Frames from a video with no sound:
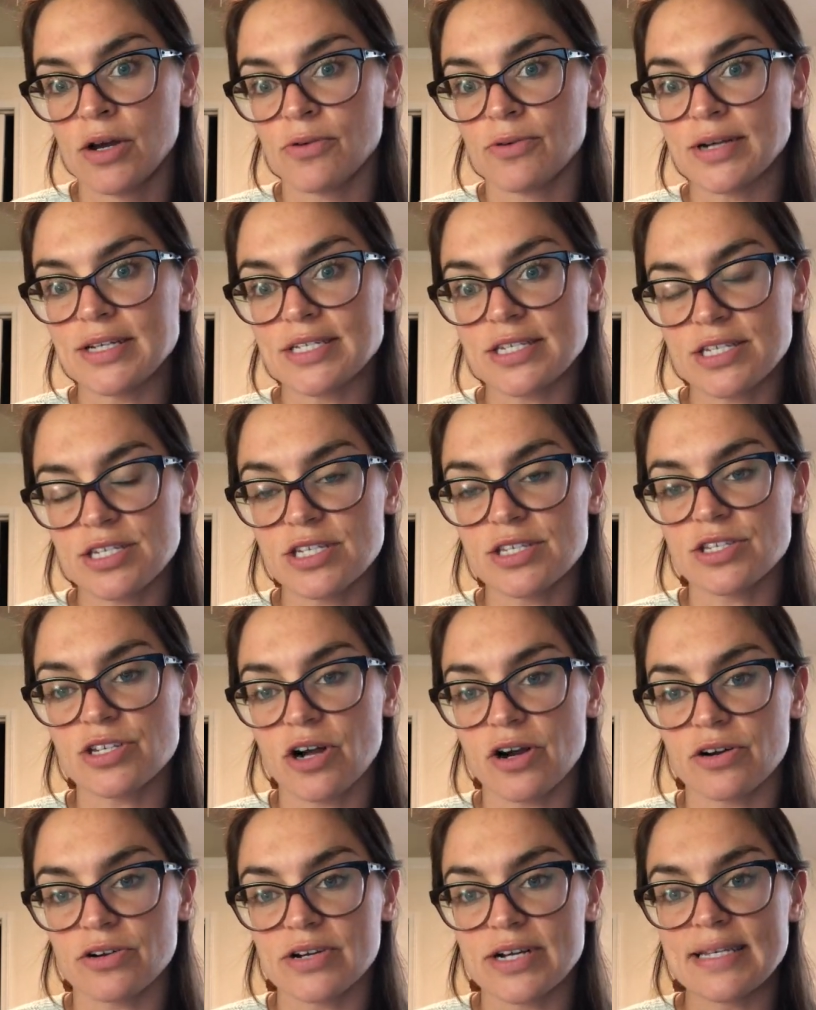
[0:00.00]
resistance
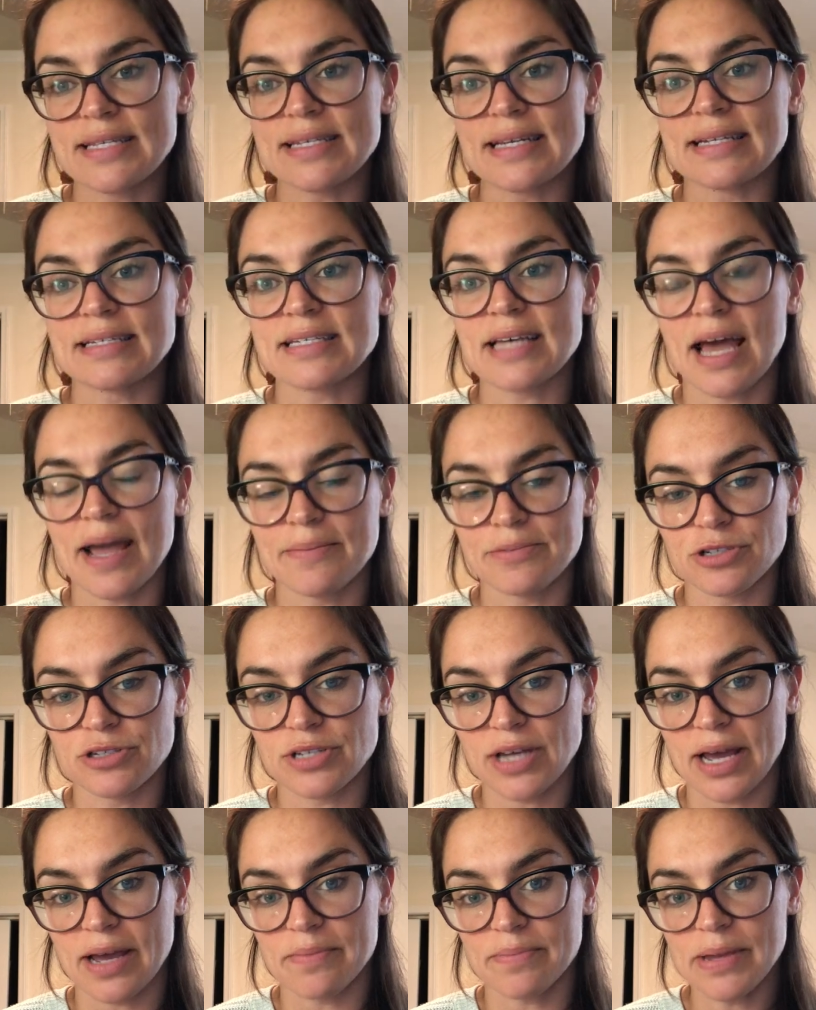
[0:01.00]
arteries in type 2
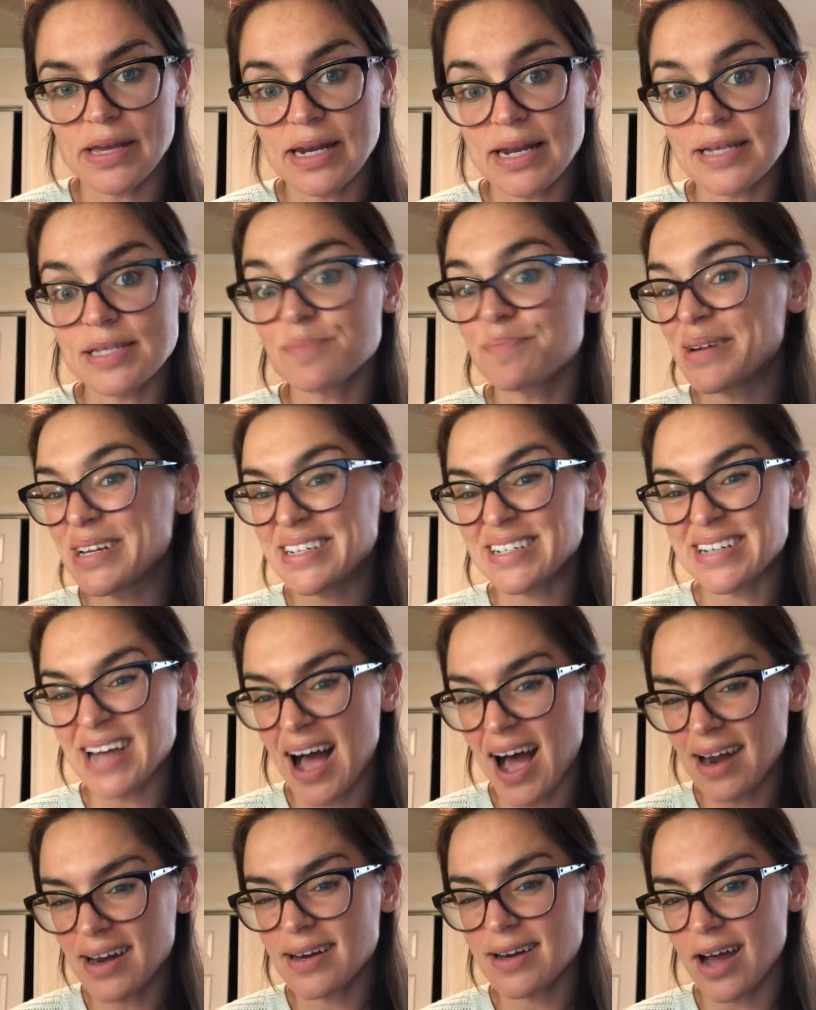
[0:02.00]
diabetes, but
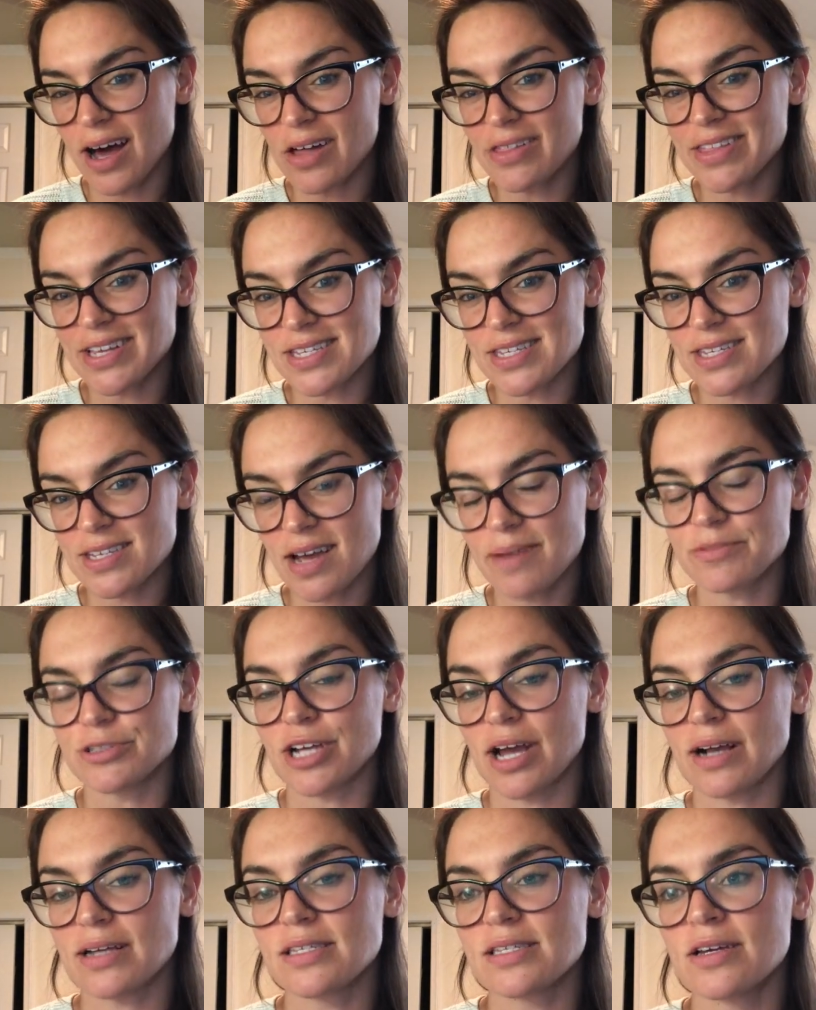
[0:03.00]
not in healthy
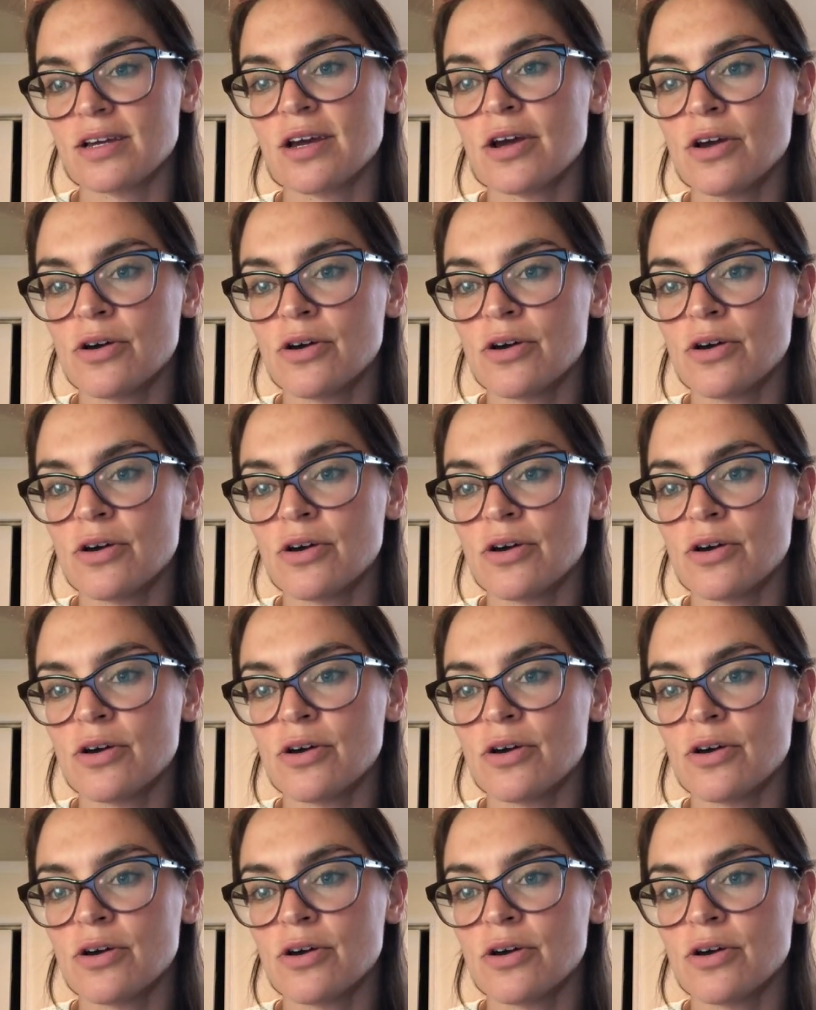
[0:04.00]
subjects,